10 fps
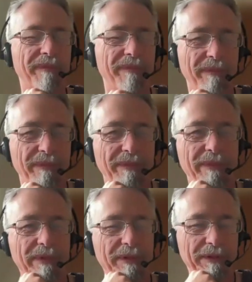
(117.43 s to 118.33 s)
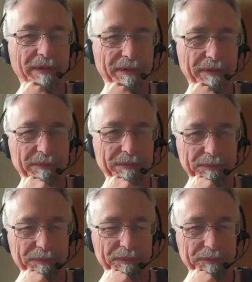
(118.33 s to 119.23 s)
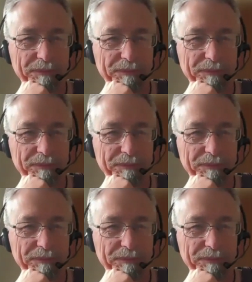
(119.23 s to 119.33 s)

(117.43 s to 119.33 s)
So I did modules